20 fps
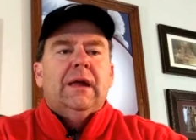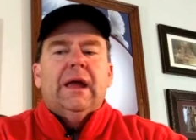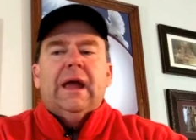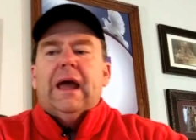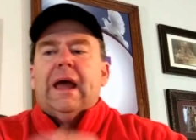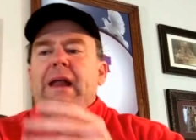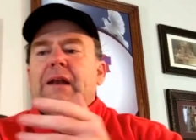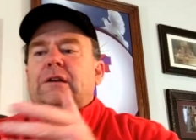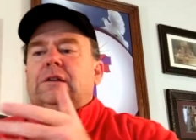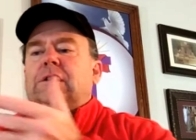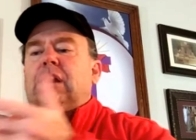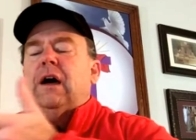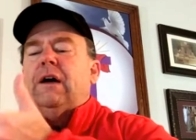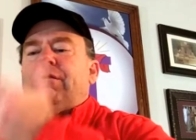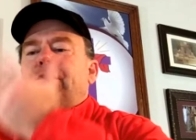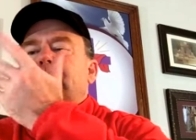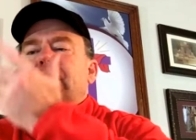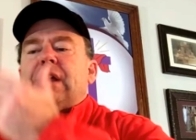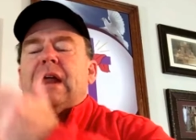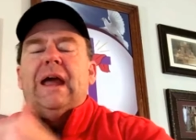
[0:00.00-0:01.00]
and
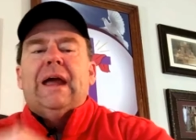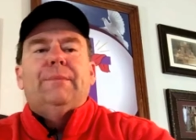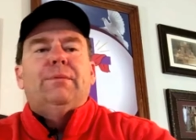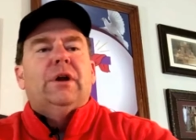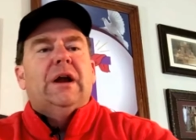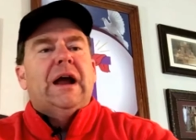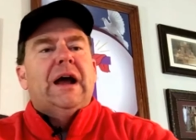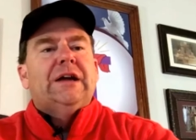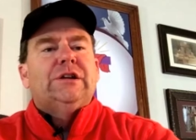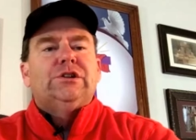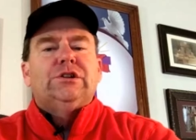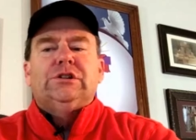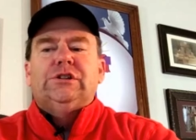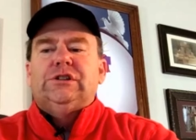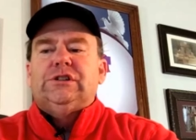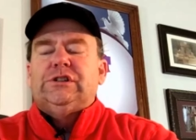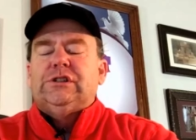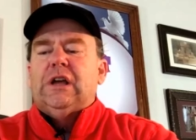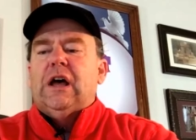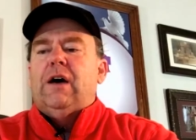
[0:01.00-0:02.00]
love your neighbor as
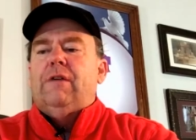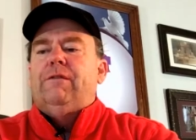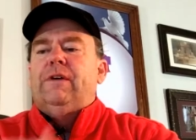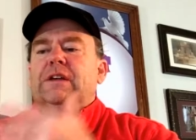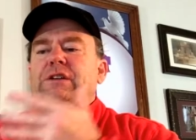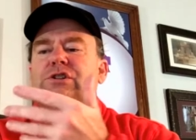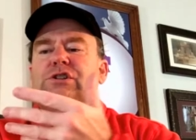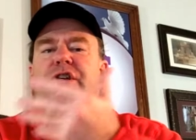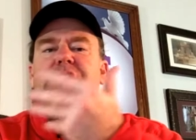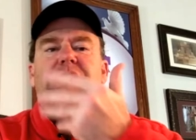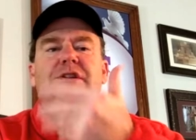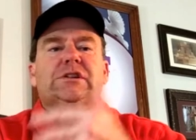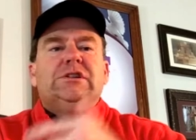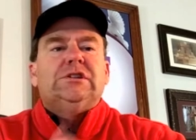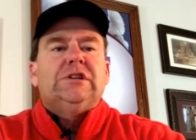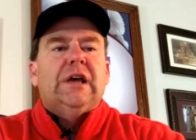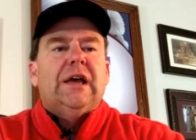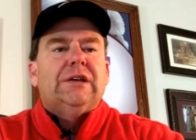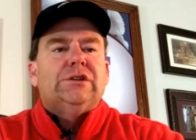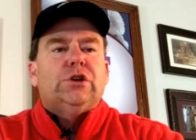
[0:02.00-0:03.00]
yourself, as Jesus
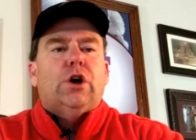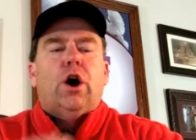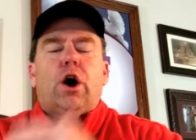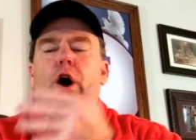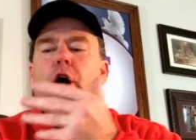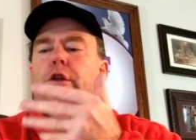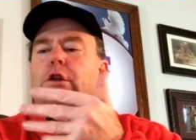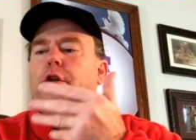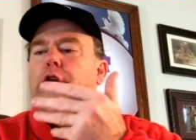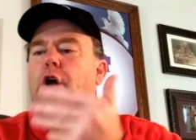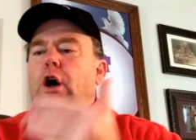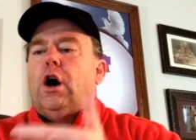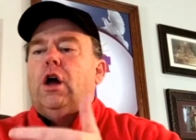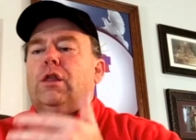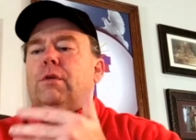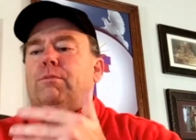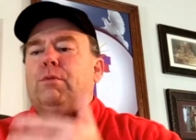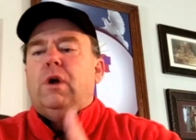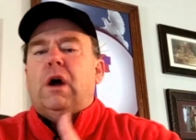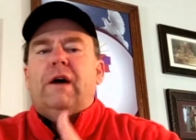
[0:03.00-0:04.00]
says. All the law and
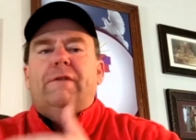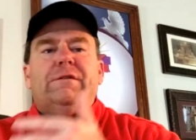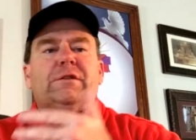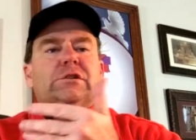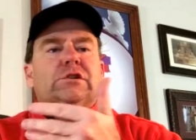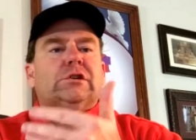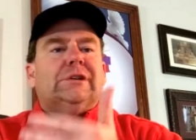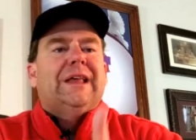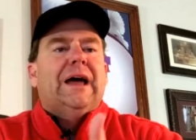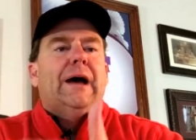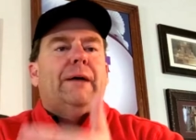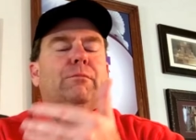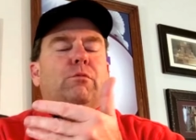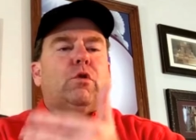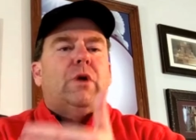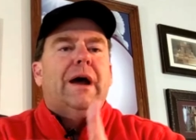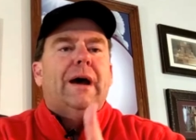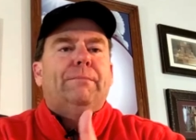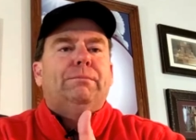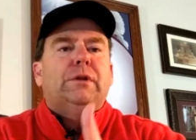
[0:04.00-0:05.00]
the prophets are
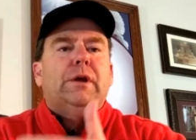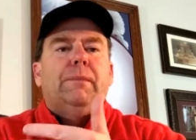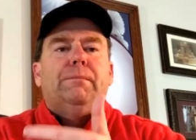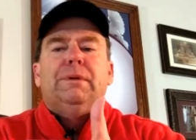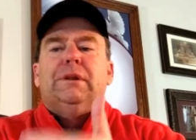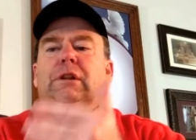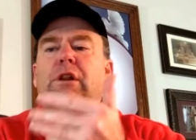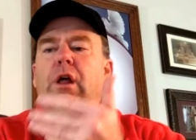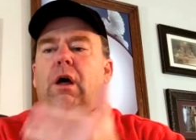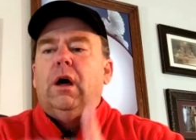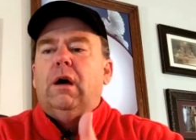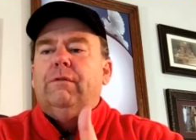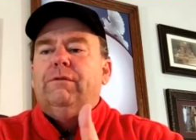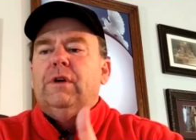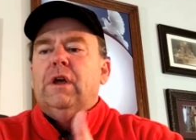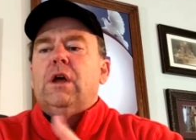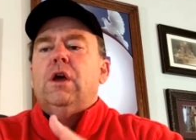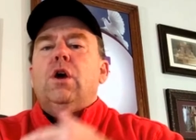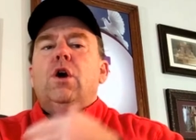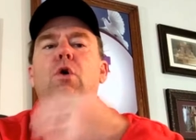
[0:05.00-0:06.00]
wrapped up in love.
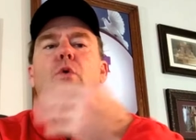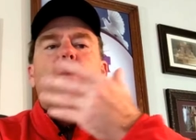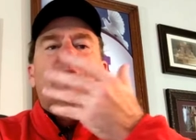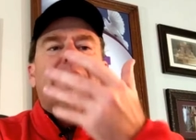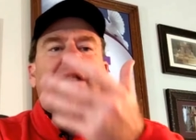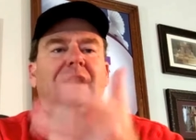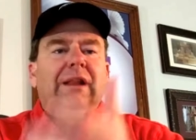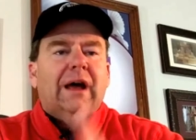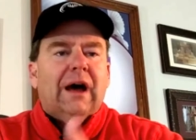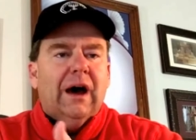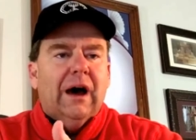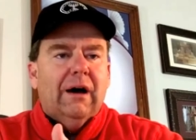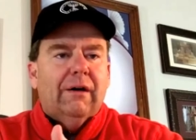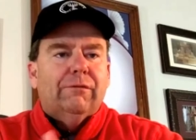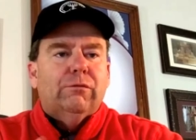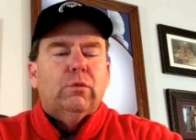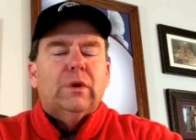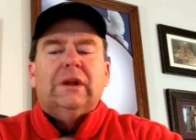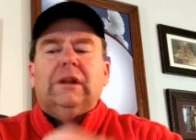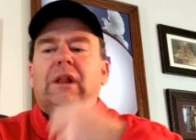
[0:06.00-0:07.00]
We
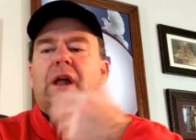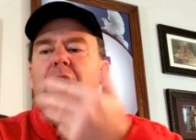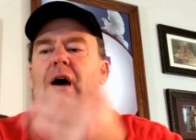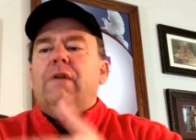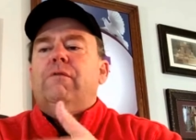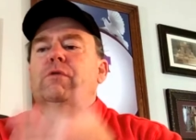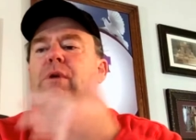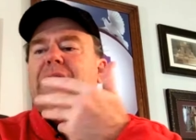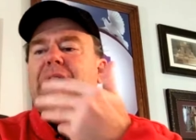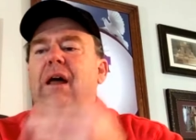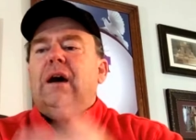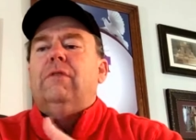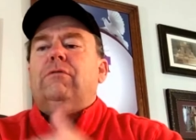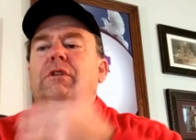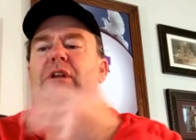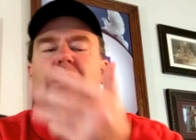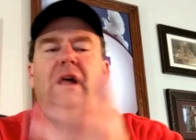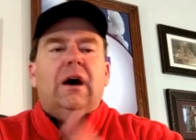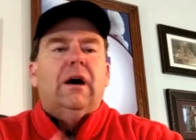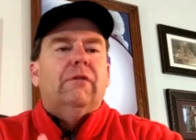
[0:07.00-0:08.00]
love, we love, we love,
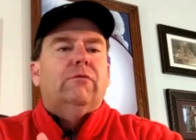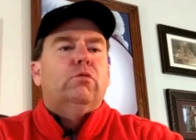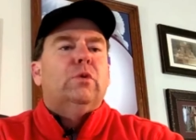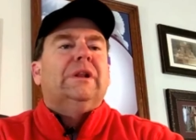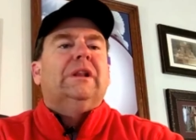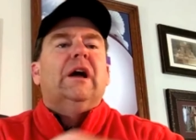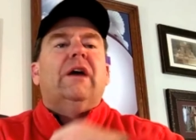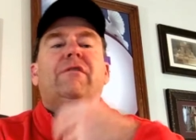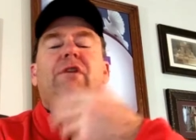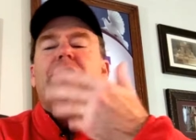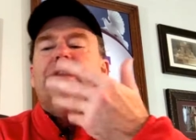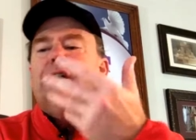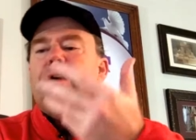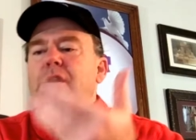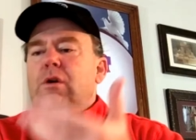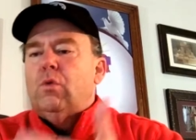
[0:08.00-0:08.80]
we love. We love other